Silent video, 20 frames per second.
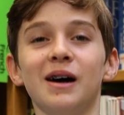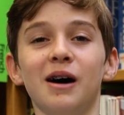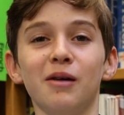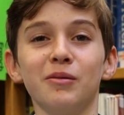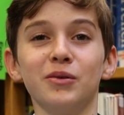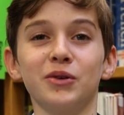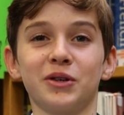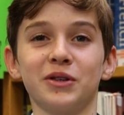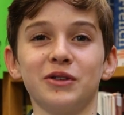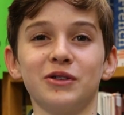
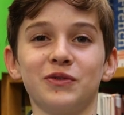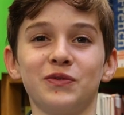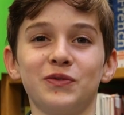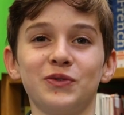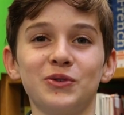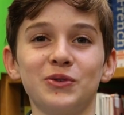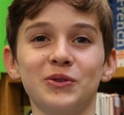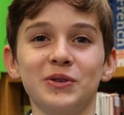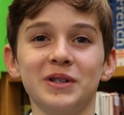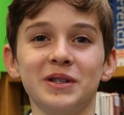I'm looking
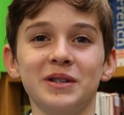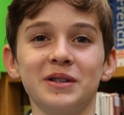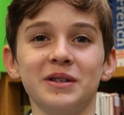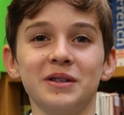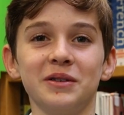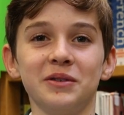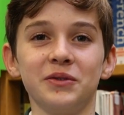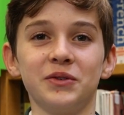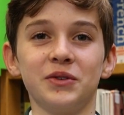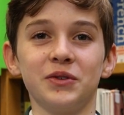forward
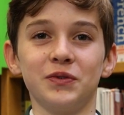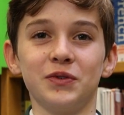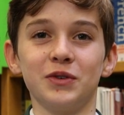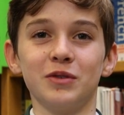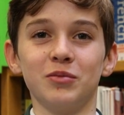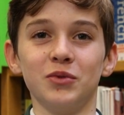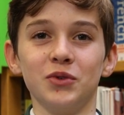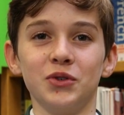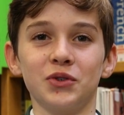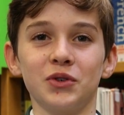to
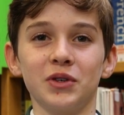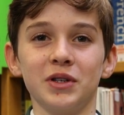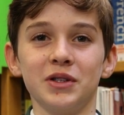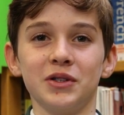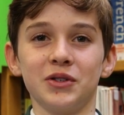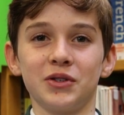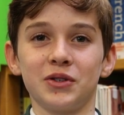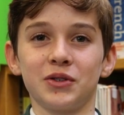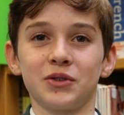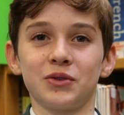football
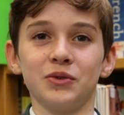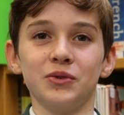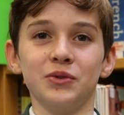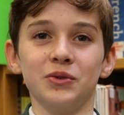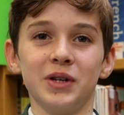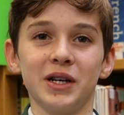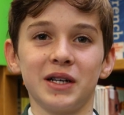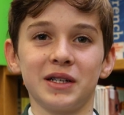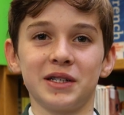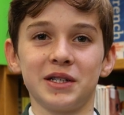joining school
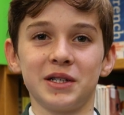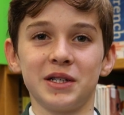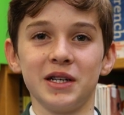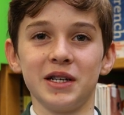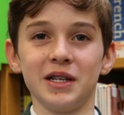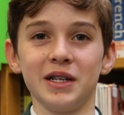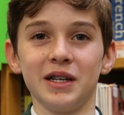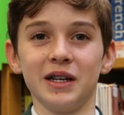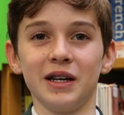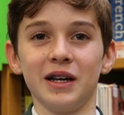next
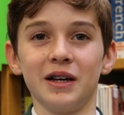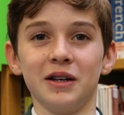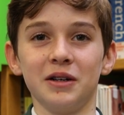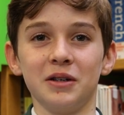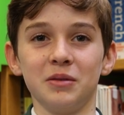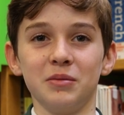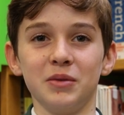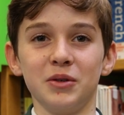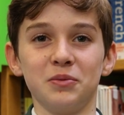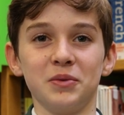year.
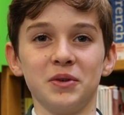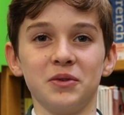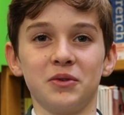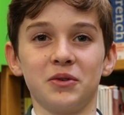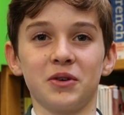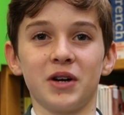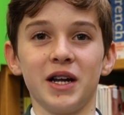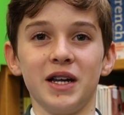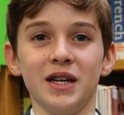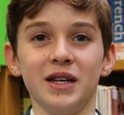It'll be
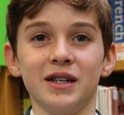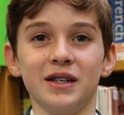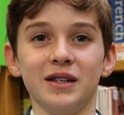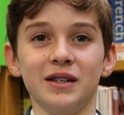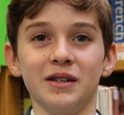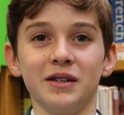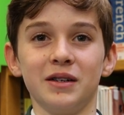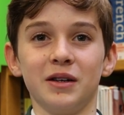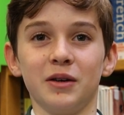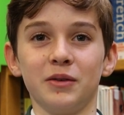great
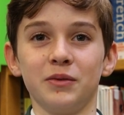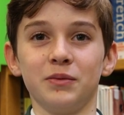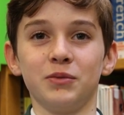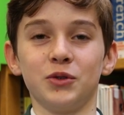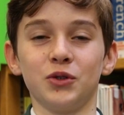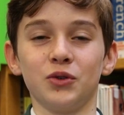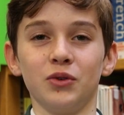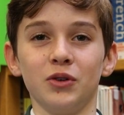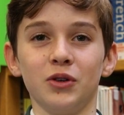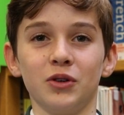and I'm
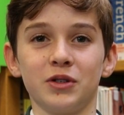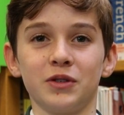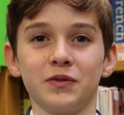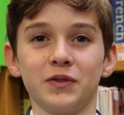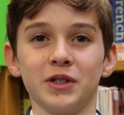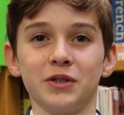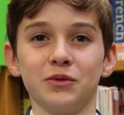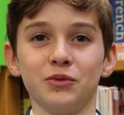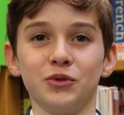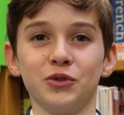sure lots
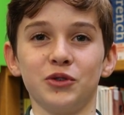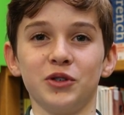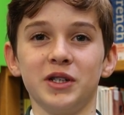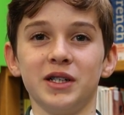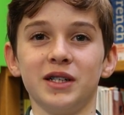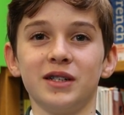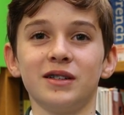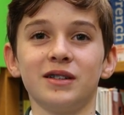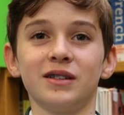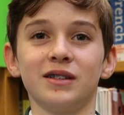of kids will
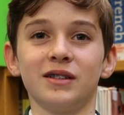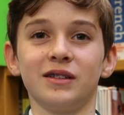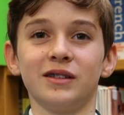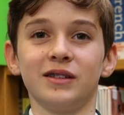join it.